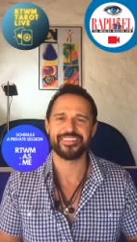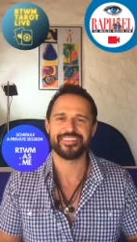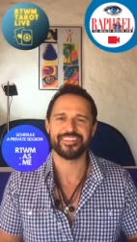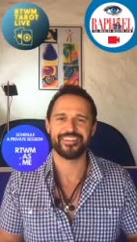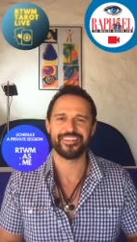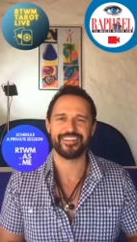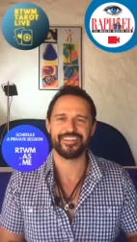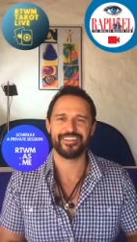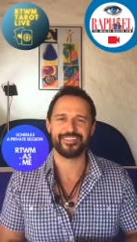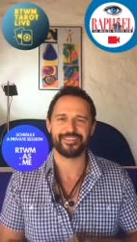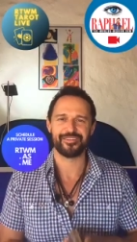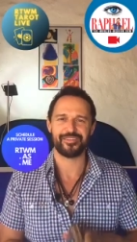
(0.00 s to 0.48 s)

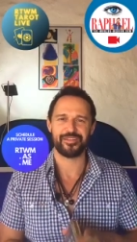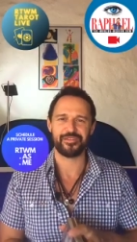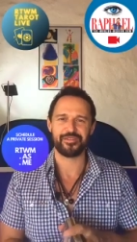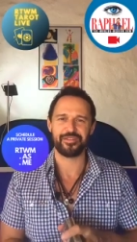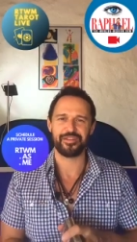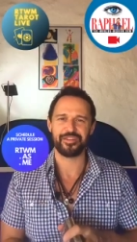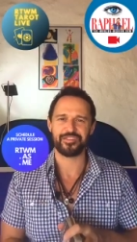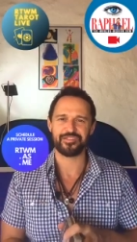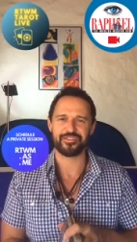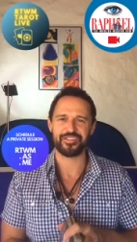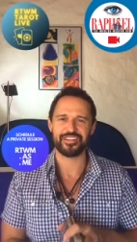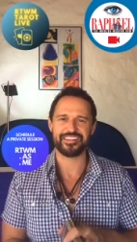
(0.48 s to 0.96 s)
It's very
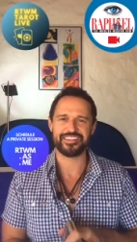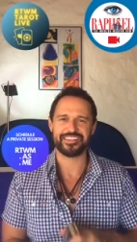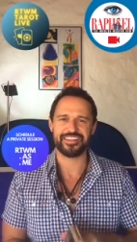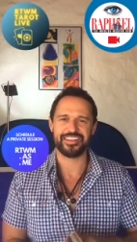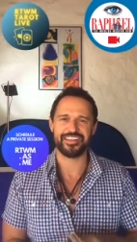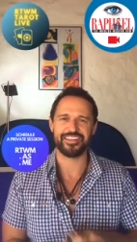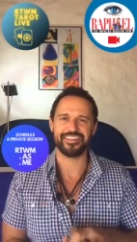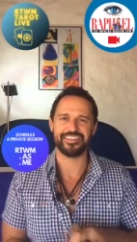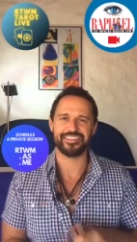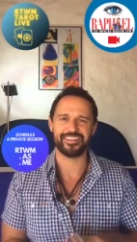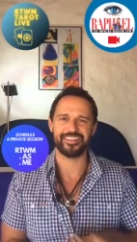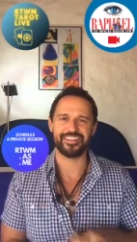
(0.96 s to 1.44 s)

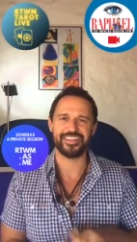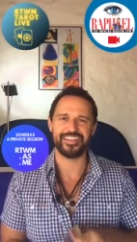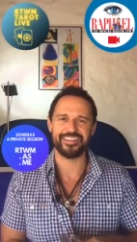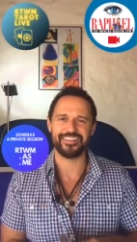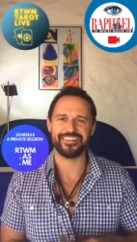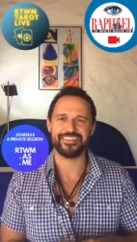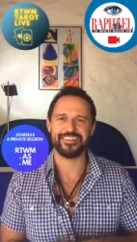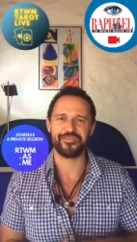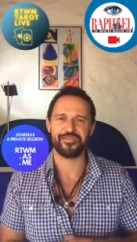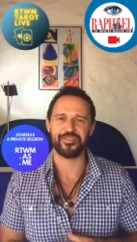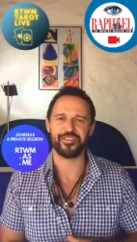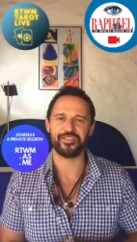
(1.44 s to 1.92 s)
interesting. So let's
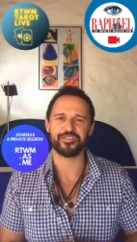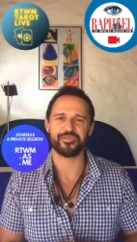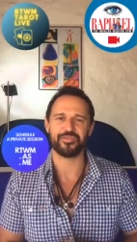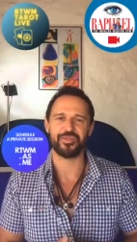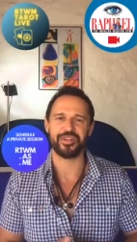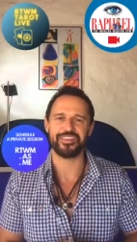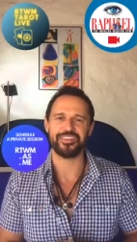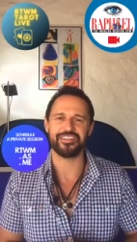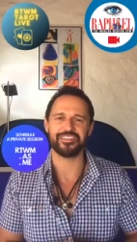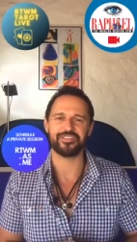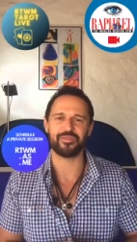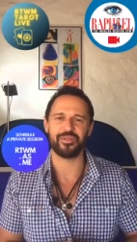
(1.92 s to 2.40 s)
see for
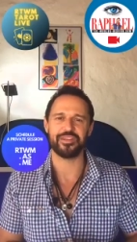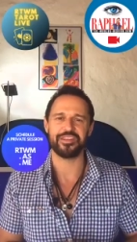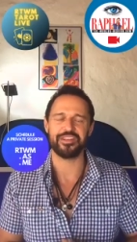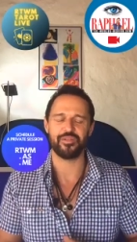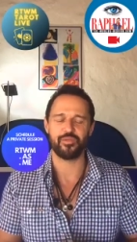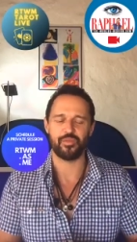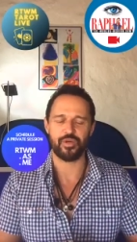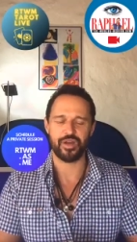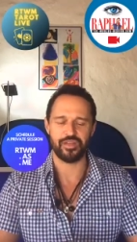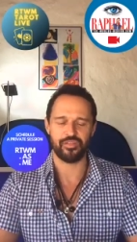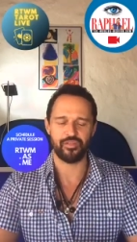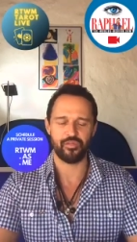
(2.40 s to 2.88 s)

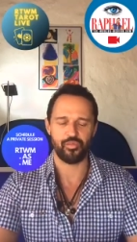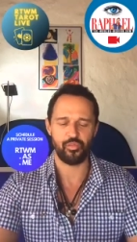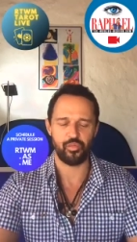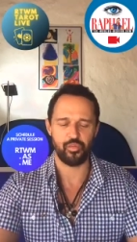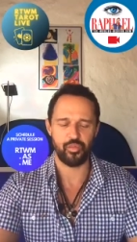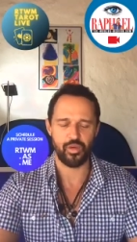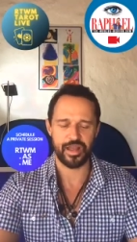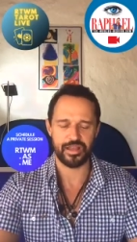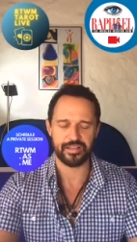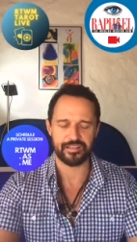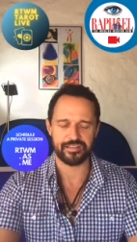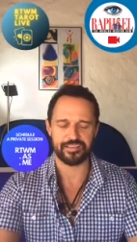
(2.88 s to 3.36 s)
2021,
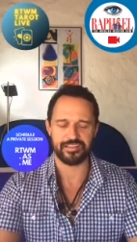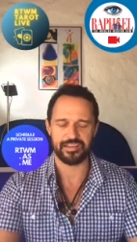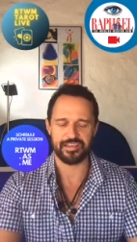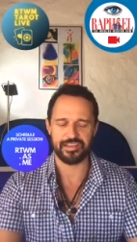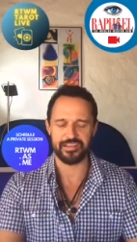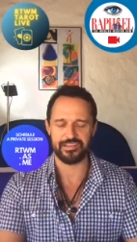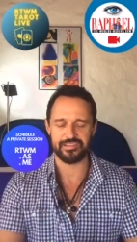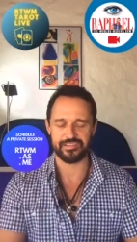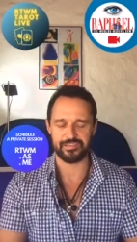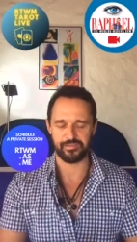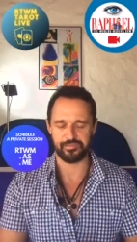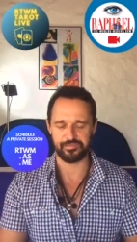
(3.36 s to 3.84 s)
what
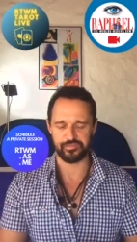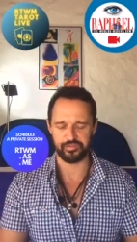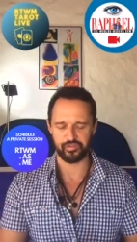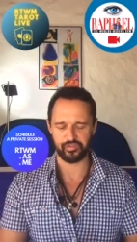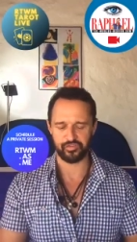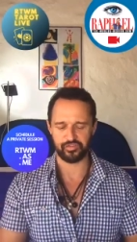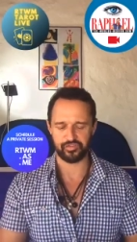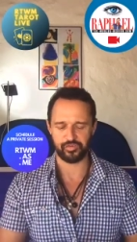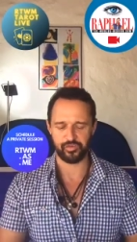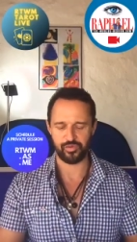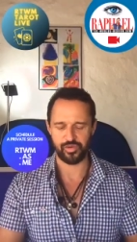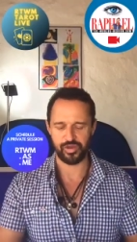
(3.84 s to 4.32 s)
is the
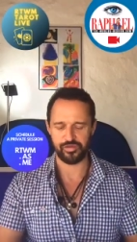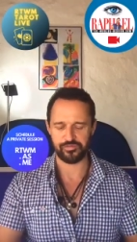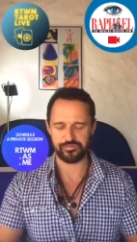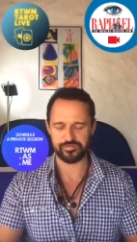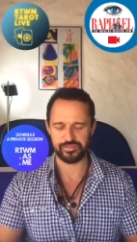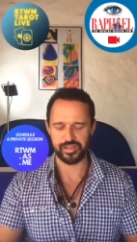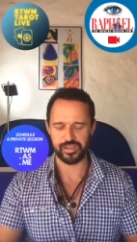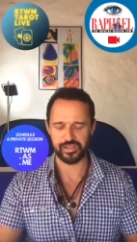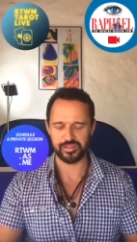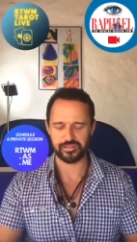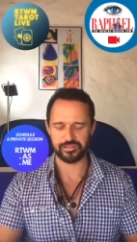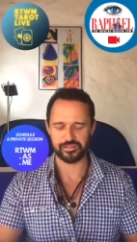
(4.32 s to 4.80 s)
future of
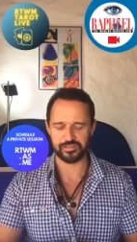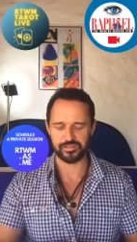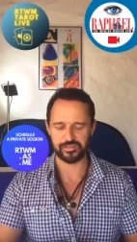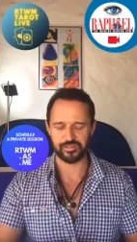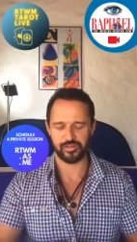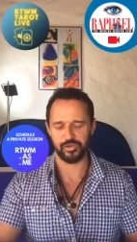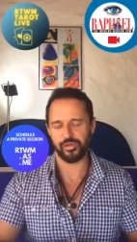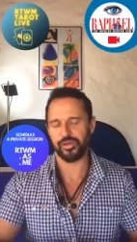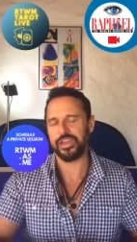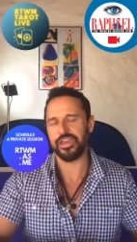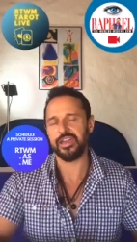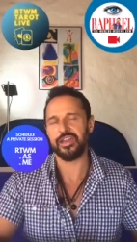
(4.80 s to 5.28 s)
London
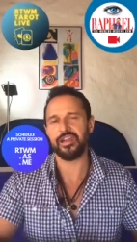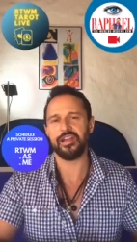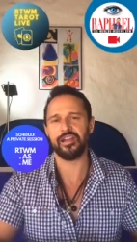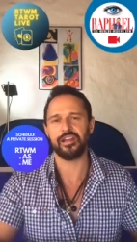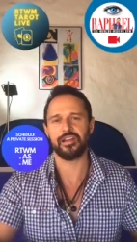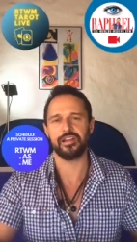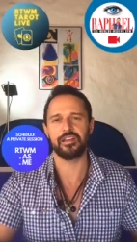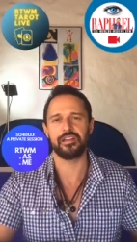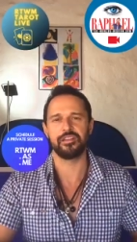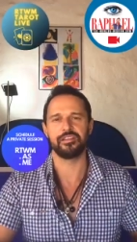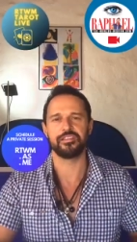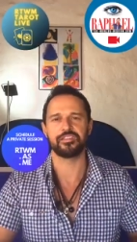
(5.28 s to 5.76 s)
or
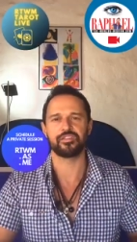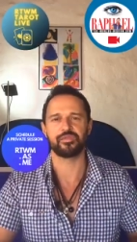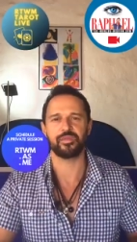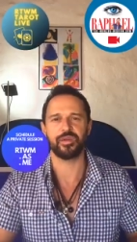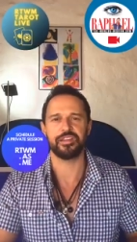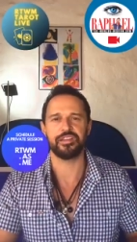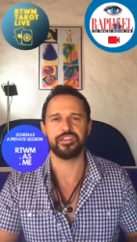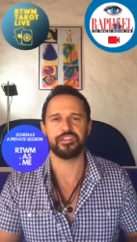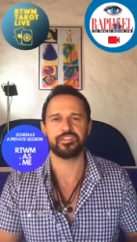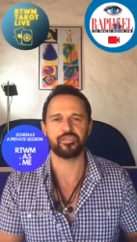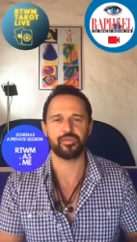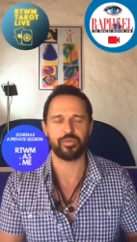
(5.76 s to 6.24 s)
England
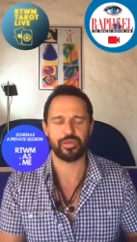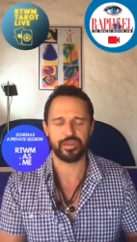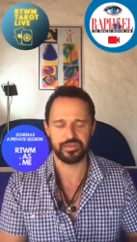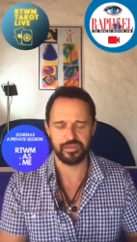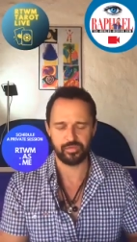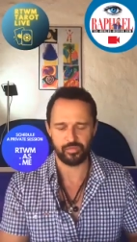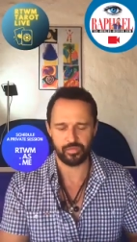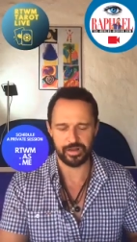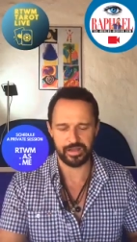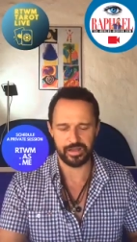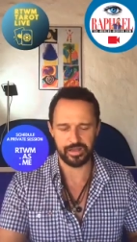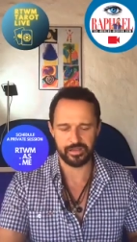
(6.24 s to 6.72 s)

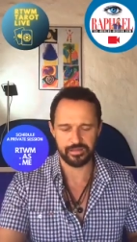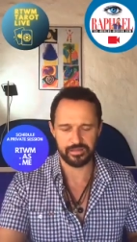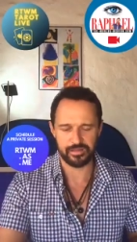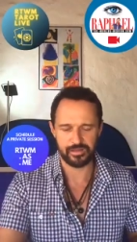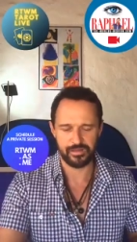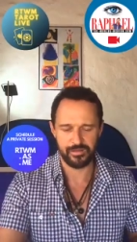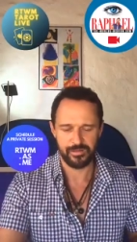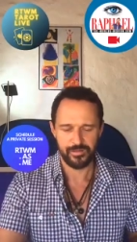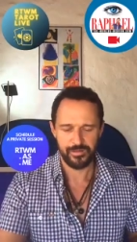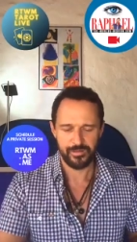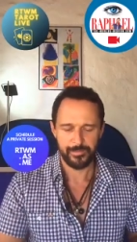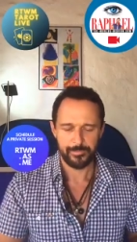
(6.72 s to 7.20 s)
2021?
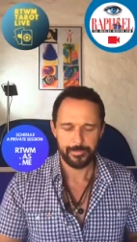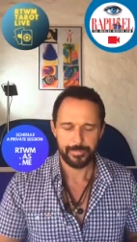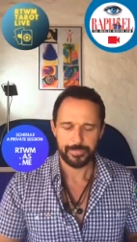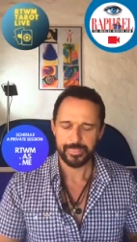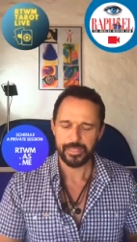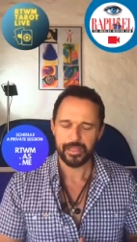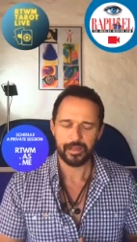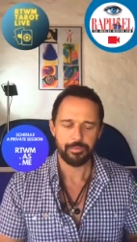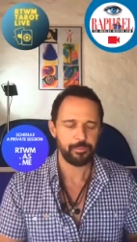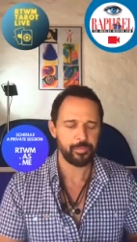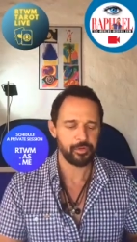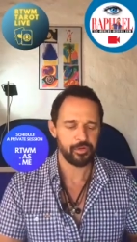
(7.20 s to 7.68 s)

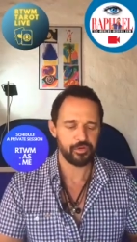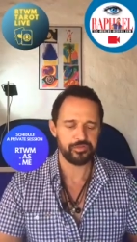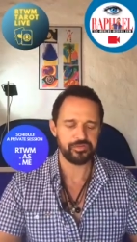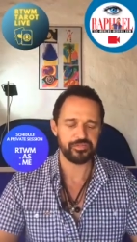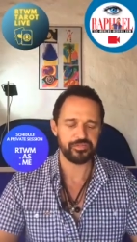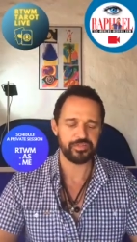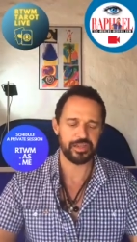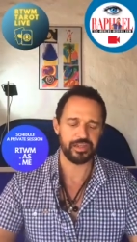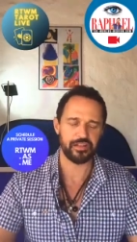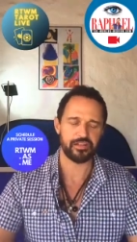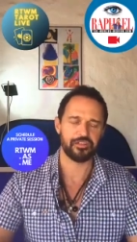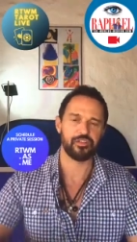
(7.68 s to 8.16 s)

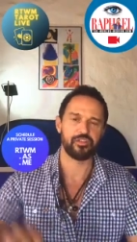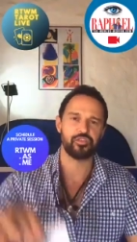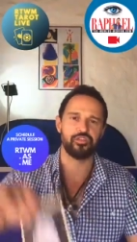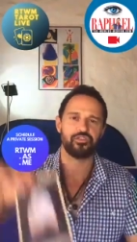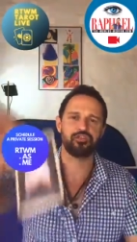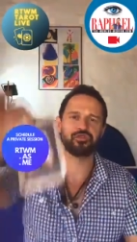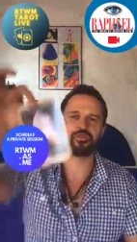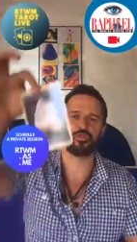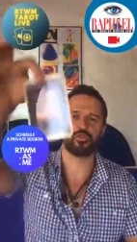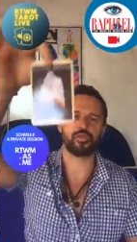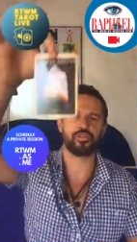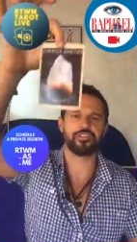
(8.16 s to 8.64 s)
Perfect. The
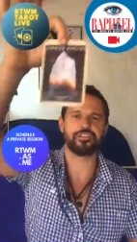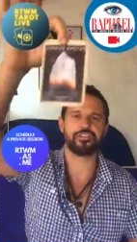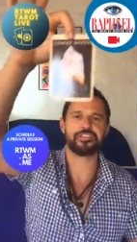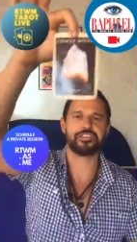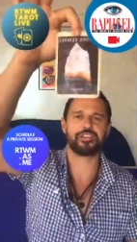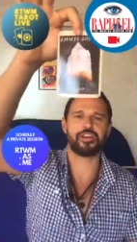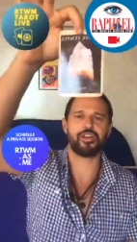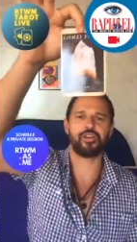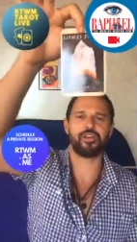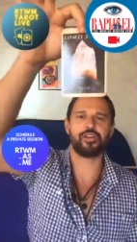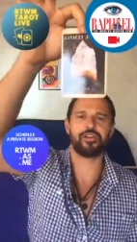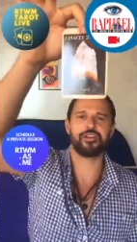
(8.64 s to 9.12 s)
source
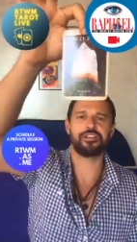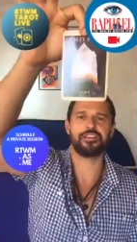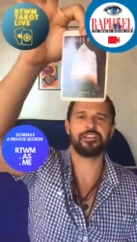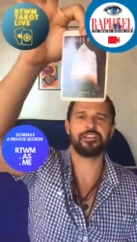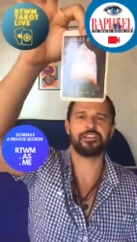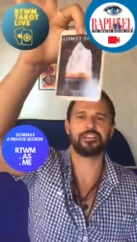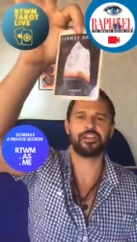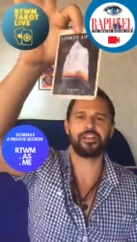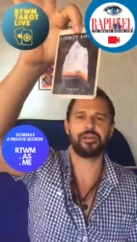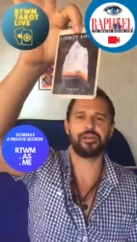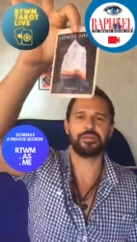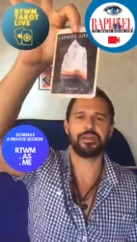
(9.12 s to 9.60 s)
card is
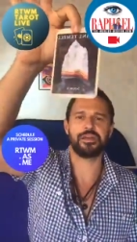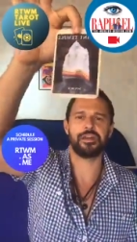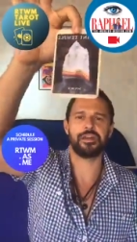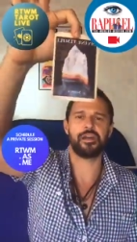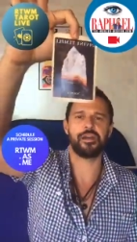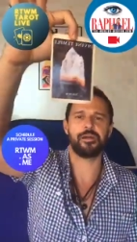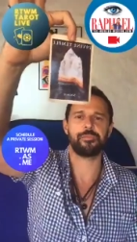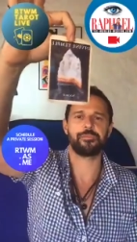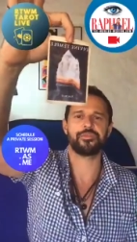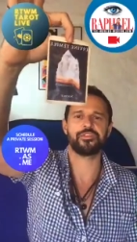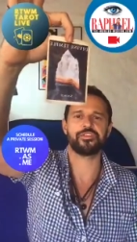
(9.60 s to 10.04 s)
coming up.